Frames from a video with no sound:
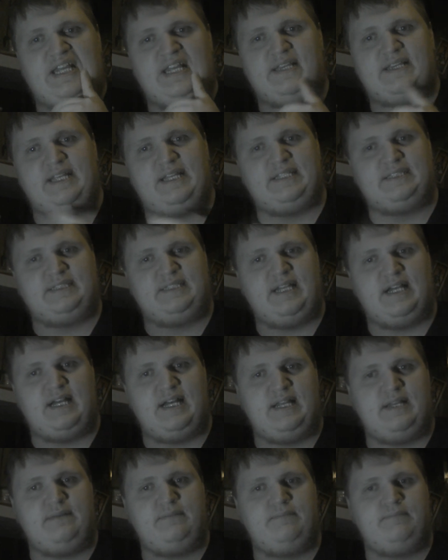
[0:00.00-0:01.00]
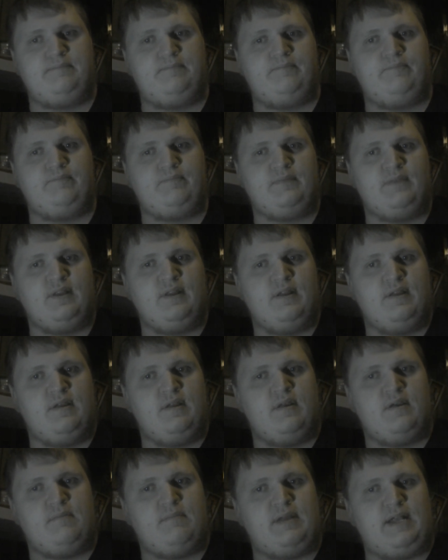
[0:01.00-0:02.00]
get things done.
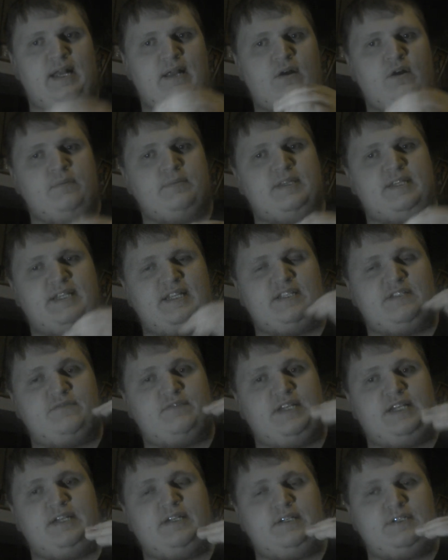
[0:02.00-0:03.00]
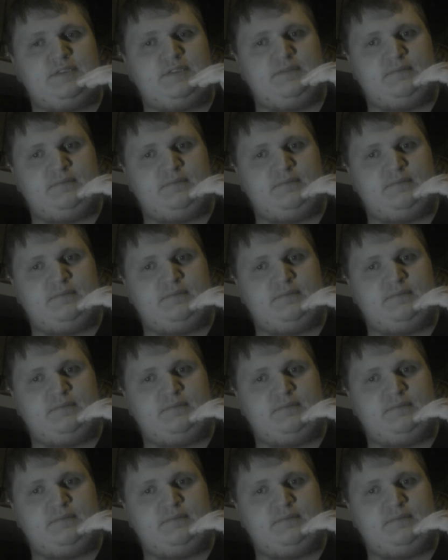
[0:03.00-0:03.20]
But I hope that these videos